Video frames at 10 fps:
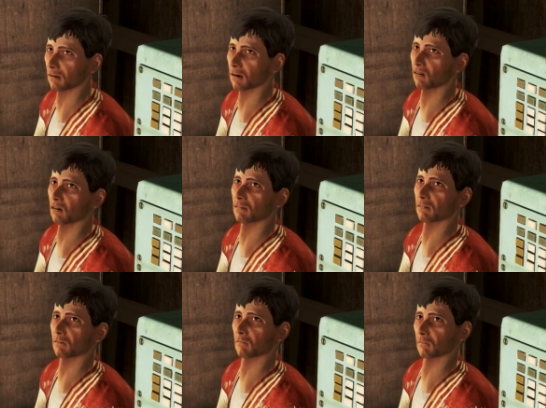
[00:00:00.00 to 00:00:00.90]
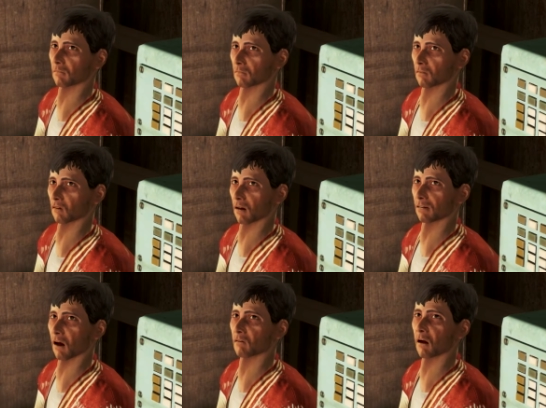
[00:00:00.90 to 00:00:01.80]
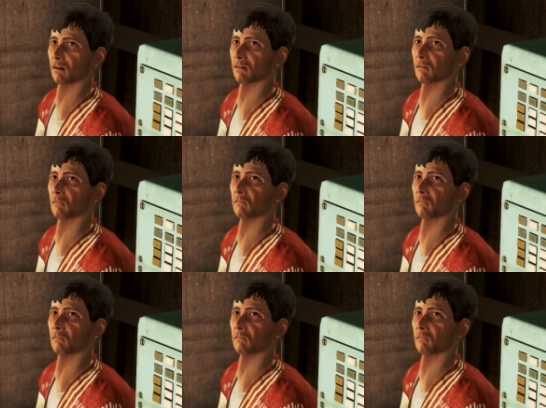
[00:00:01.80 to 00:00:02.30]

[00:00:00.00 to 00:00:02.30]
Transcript: things like that. That's not funny.